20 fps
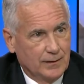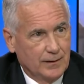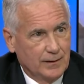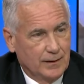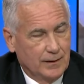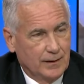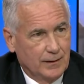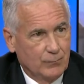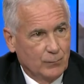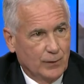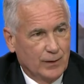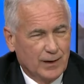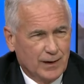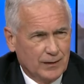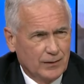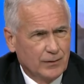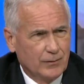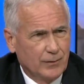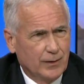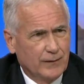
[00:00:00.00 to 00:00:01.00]
And we're
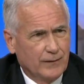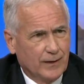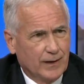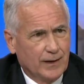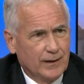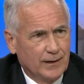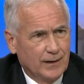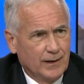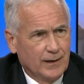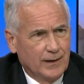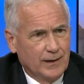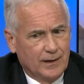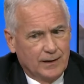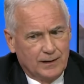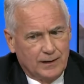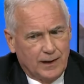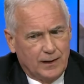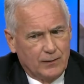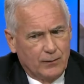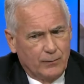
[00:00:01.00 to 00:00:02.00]
not doing that.
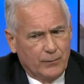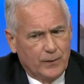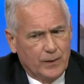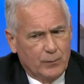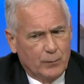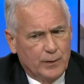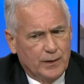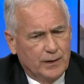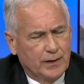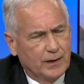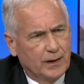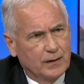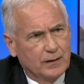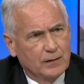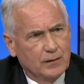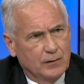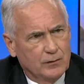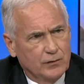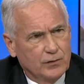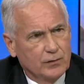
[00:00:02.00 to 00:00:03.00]
I don't think we can get
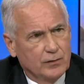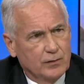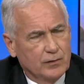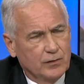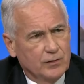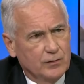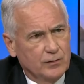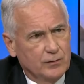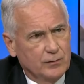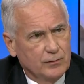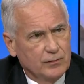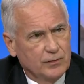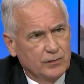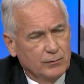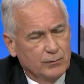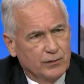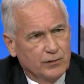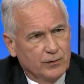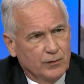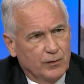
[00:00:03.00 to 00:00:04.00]
closer to
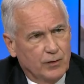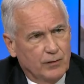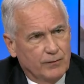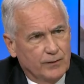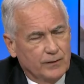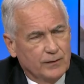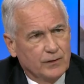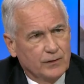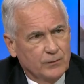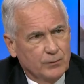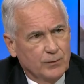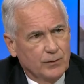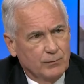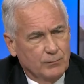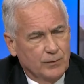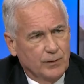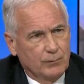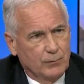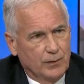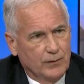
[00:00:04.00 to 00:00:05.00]
resolving this
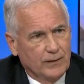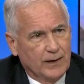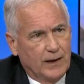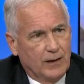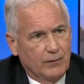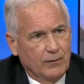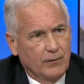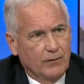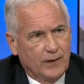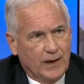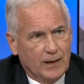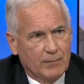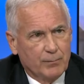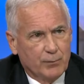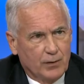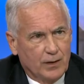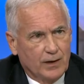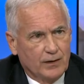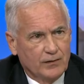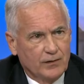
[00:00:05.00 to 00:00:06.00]
without that
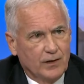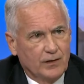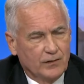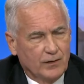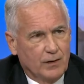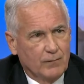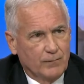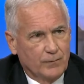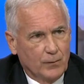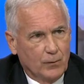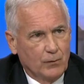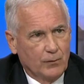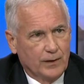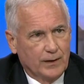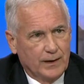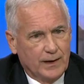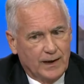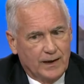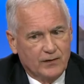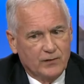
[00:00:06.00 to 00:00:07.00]
process
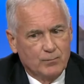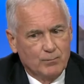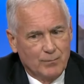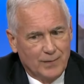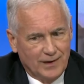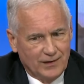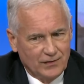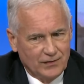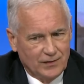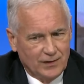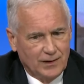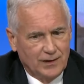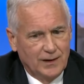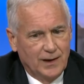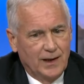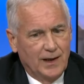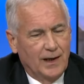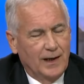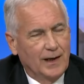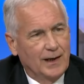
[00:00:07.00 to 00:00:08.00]
unfolding, as messy
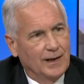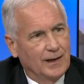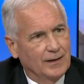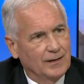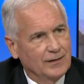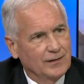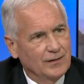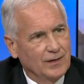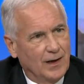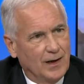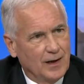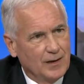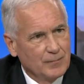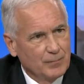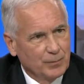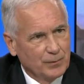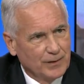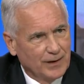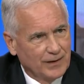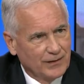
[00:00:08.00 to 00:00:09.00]
and
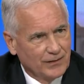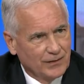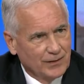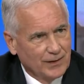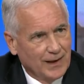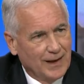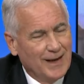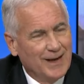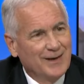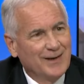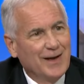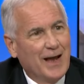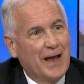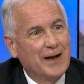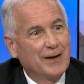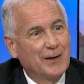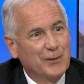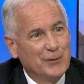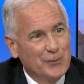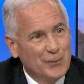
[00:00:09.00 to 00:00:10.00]
unpleasant
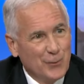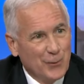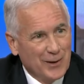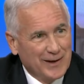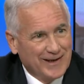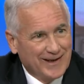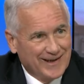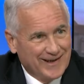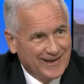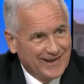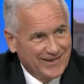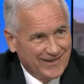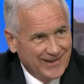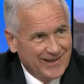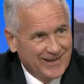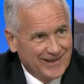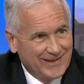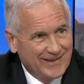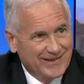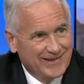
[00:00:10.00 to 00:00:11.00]
and annoying as it
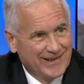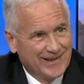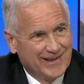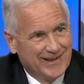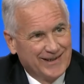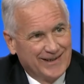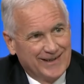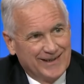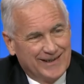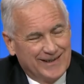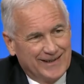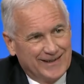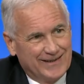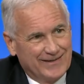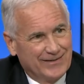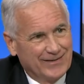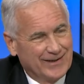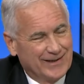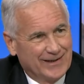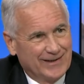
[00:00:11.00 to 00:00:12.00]
is.
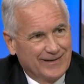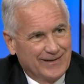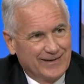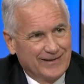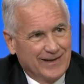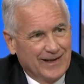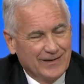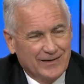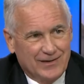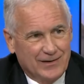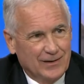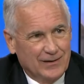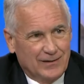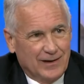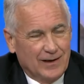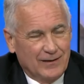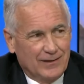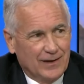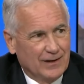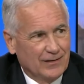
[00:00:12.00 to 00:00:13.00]

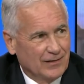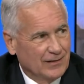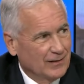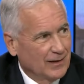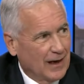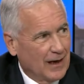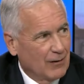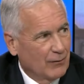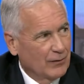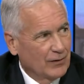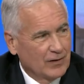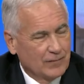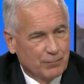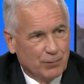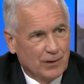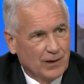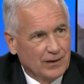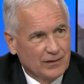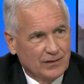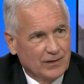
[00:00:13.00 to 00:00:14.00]
That's how this
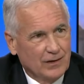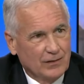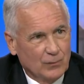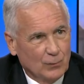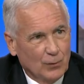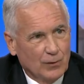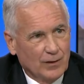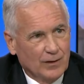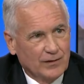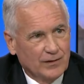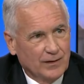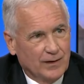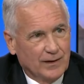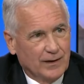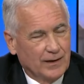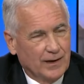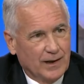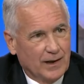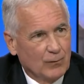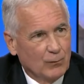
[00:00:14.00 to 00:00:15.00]
process works, and
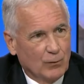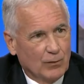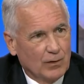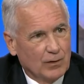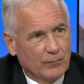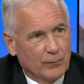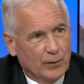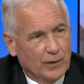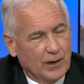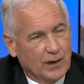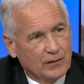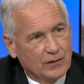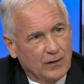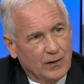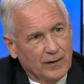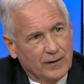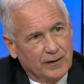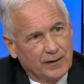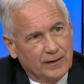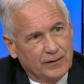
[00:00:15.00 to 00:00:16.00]
it can't work if we're not
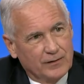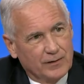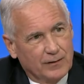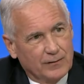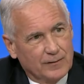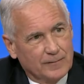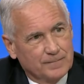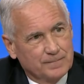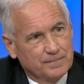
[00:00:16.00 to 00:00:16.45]
talking to each other.